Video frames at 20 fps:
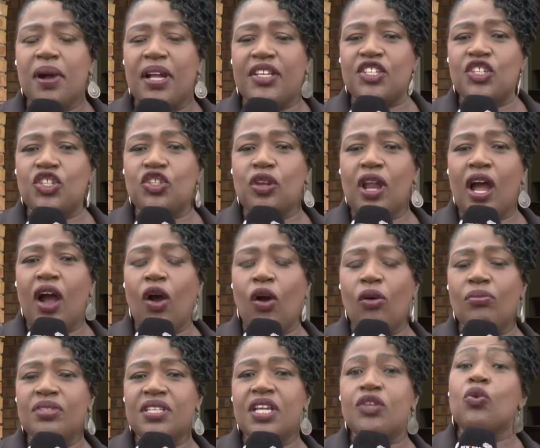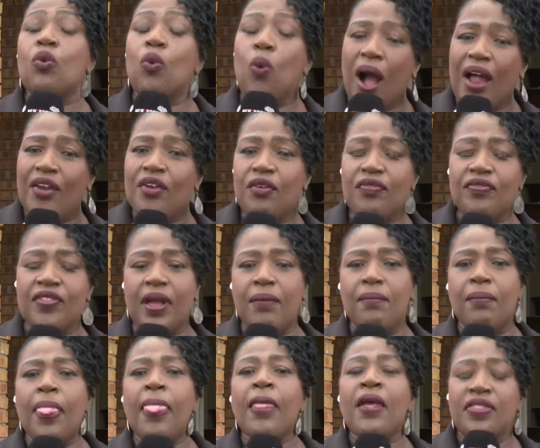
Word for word: particular homestead, one of them,